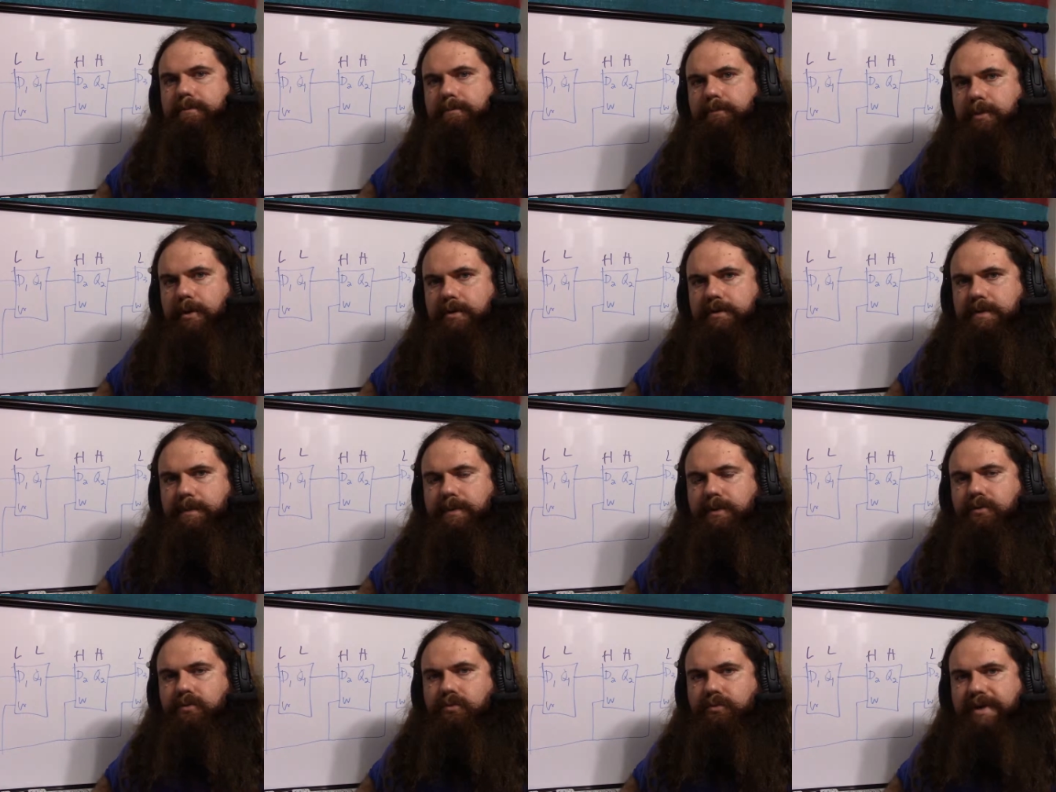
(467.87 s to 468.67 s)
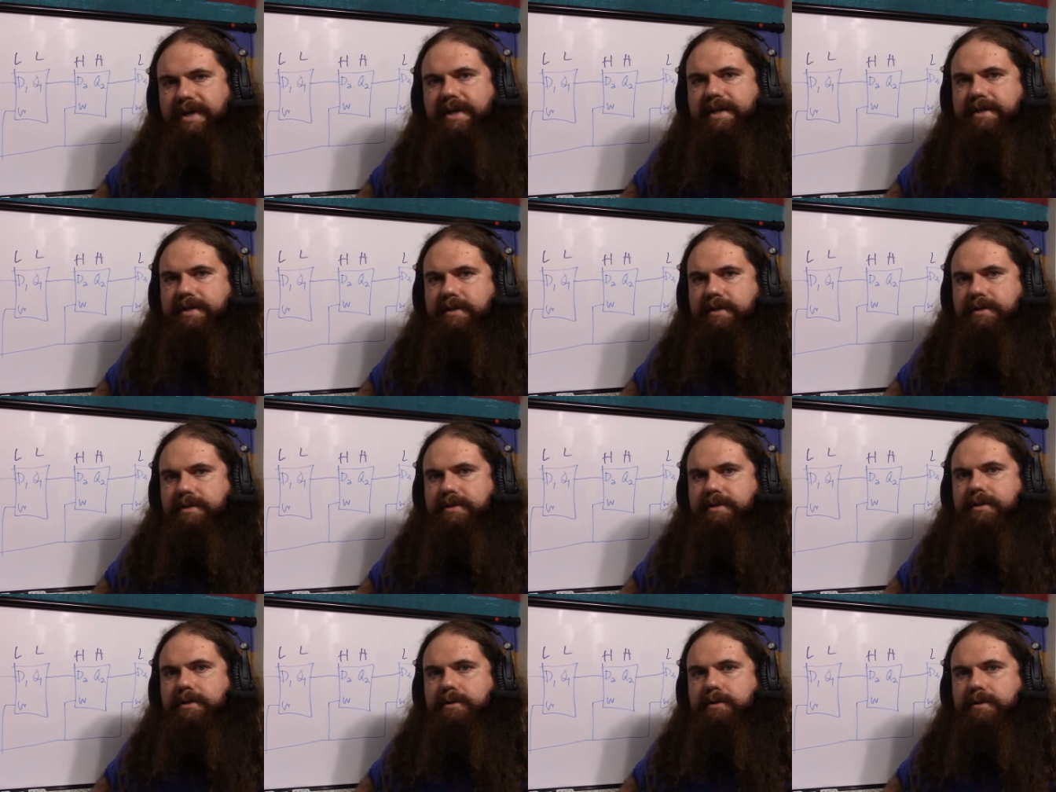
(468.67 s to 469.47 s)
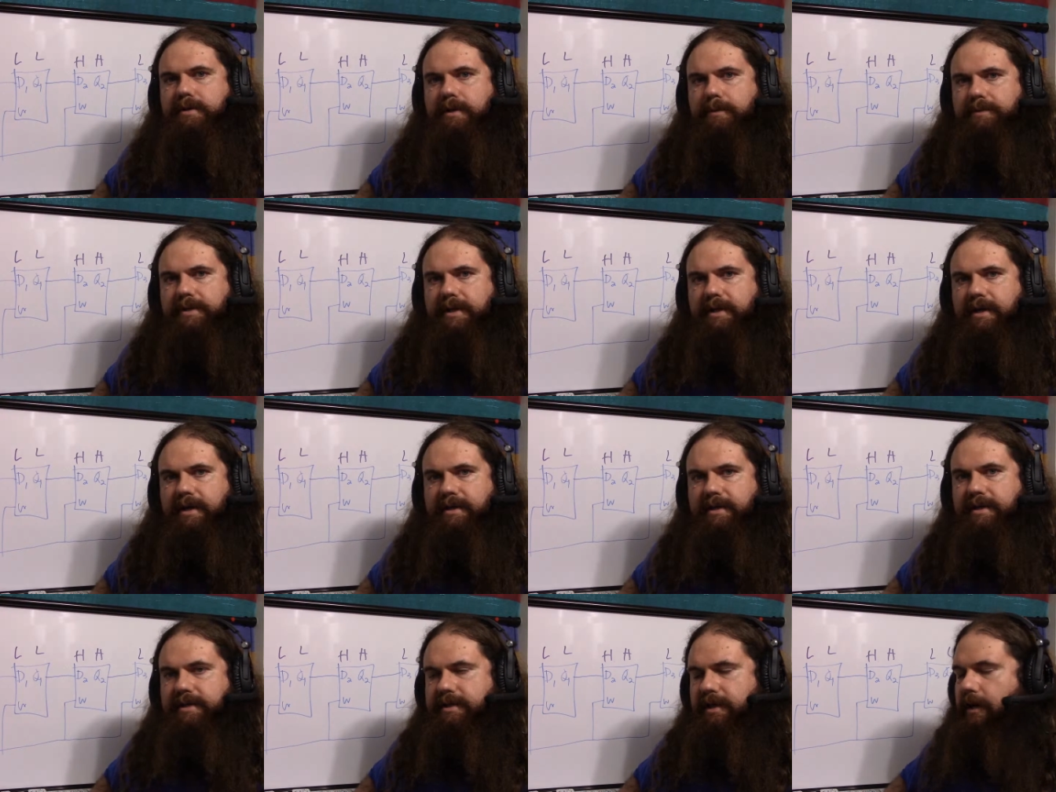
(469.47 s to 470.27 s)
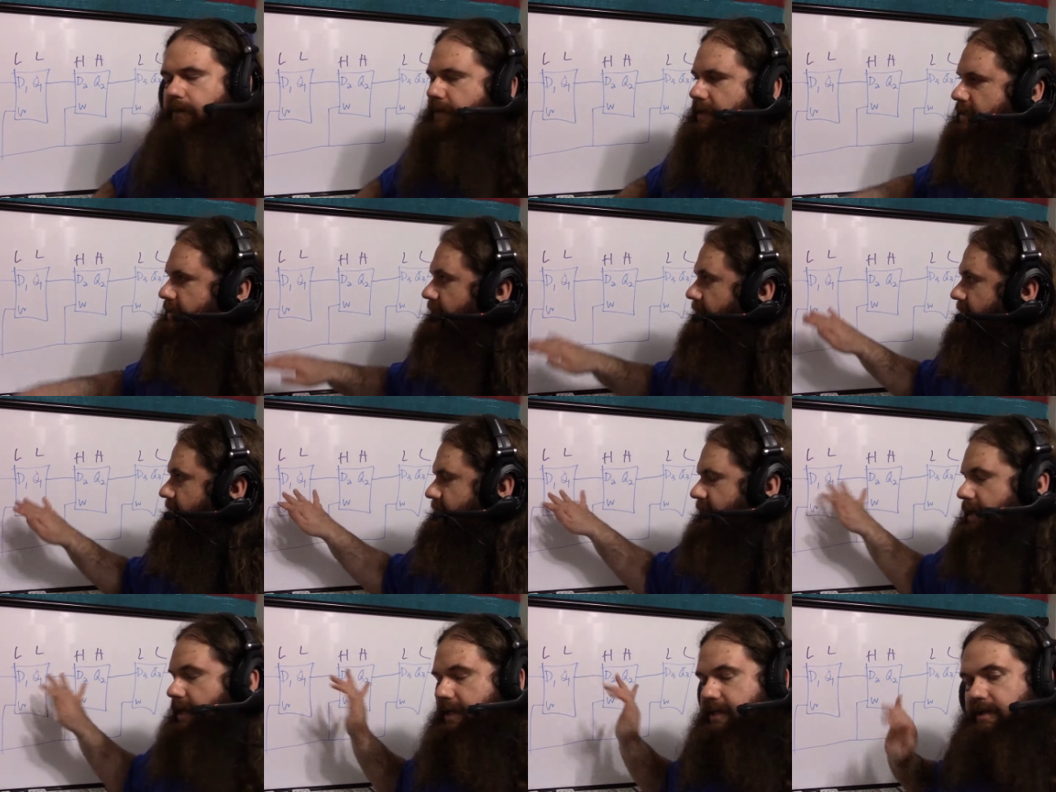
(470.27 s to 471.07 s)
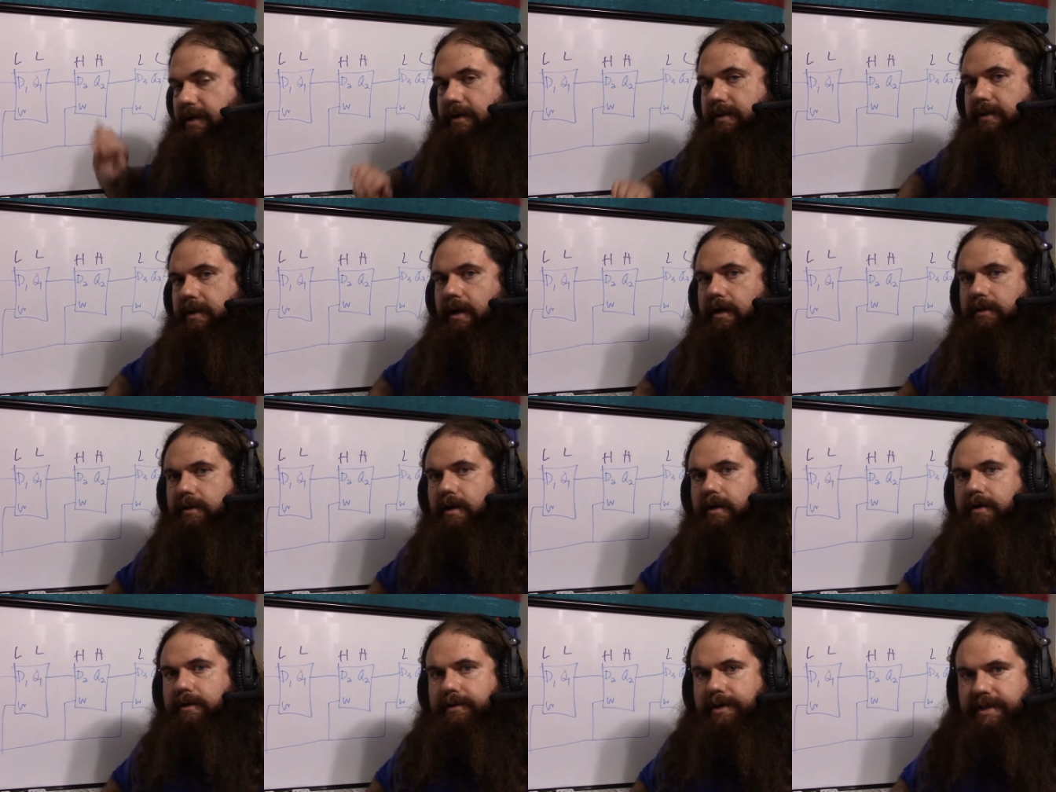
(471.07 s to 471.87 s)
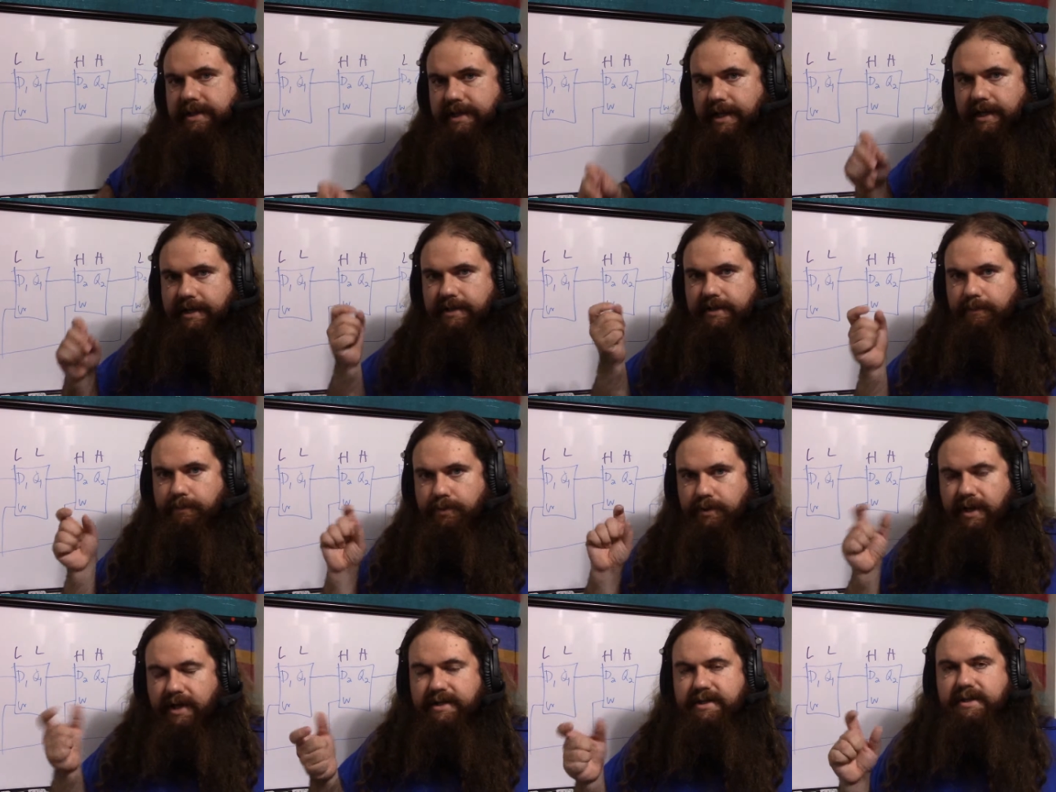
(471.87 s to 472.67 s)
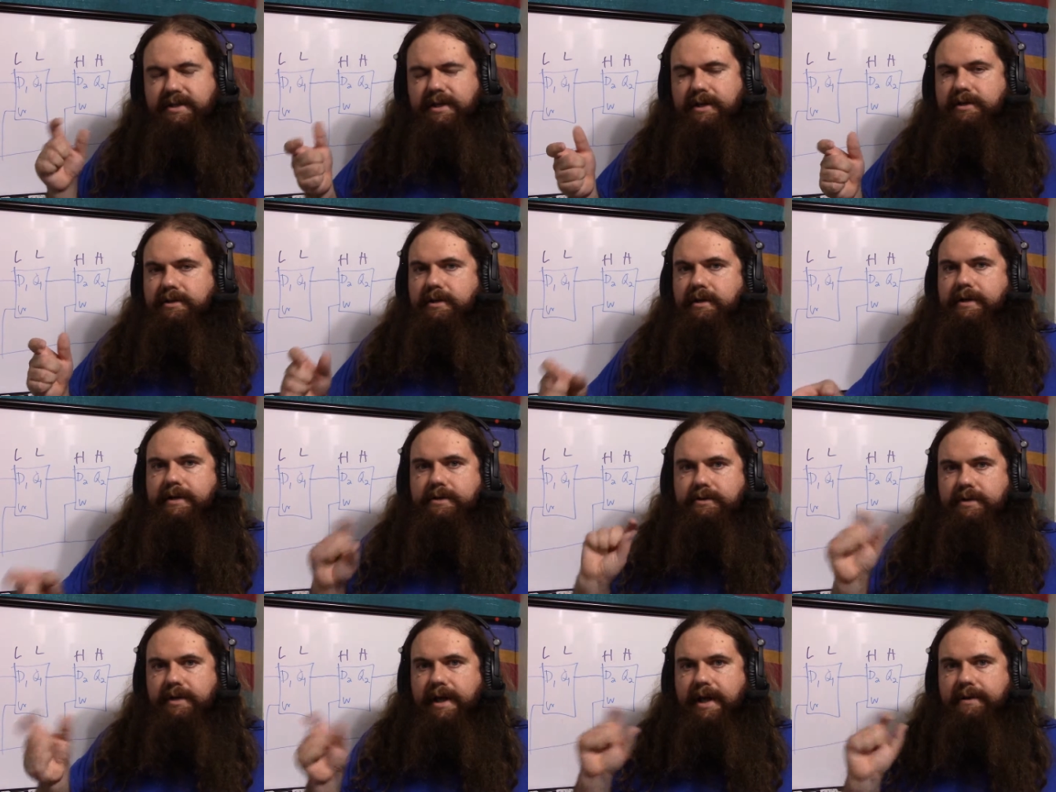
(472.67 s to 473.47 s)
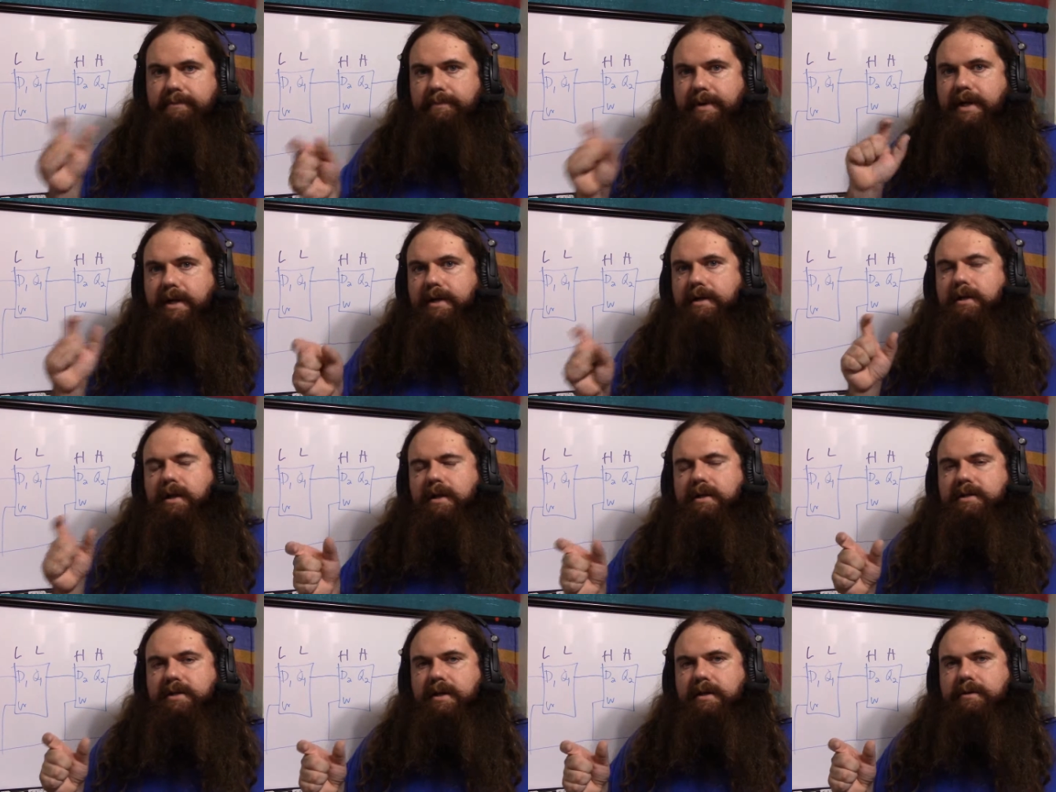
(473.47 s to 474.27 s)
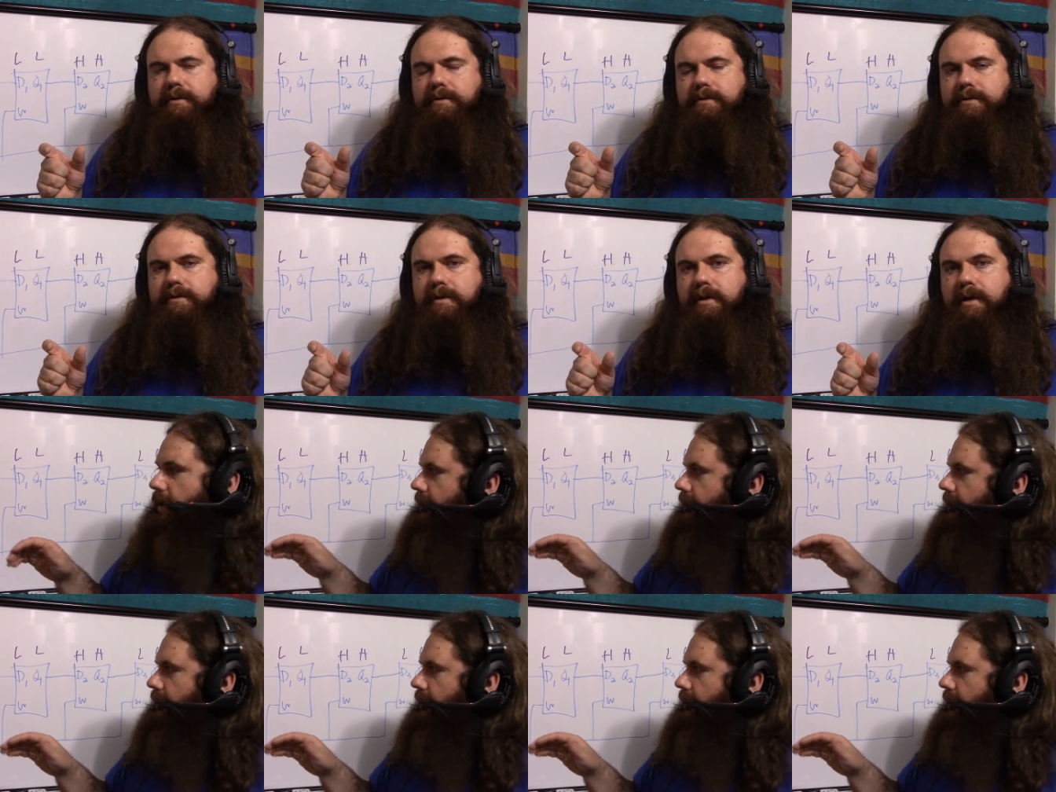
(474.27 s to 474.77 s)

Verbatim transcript: multiple reasons to do something like this. Obviously, it takes a lot longer. It takes some processing circuitry and many clock cycles.